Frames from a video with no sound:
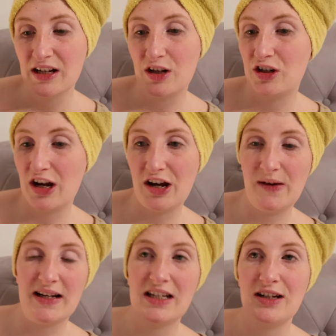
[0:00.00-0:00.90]
So
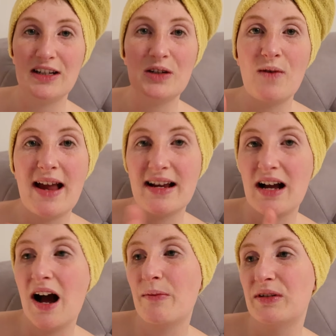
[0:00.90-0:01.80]
as soon as you
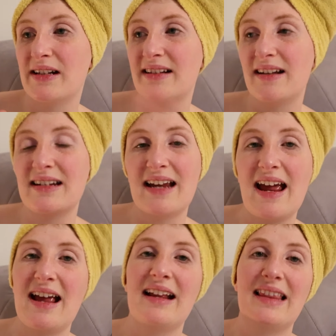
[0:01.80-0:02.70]
wake up on a
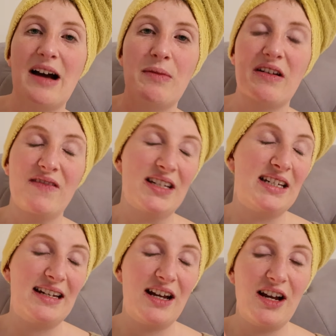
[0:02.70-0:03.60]
Sunday, there'll be a
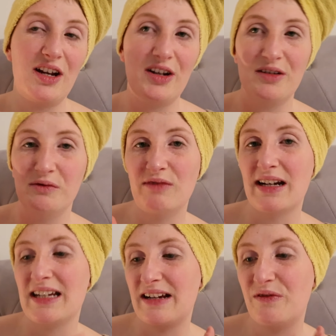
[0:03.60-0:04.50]
video
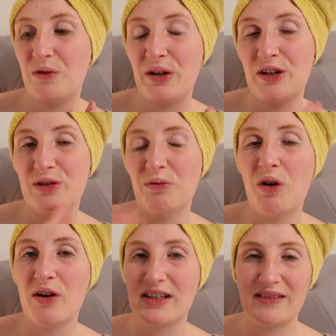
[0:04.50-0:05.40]
ready for you to
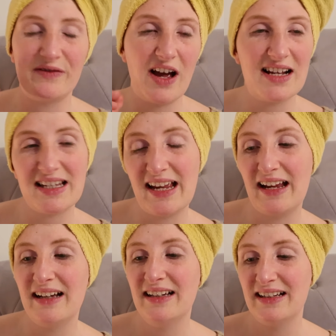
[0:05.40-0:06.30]
watch first
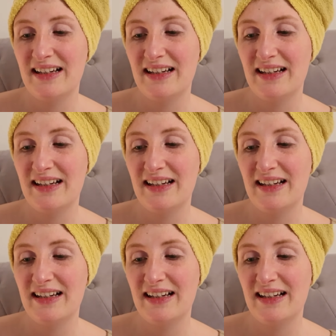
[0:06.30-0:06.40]
thing.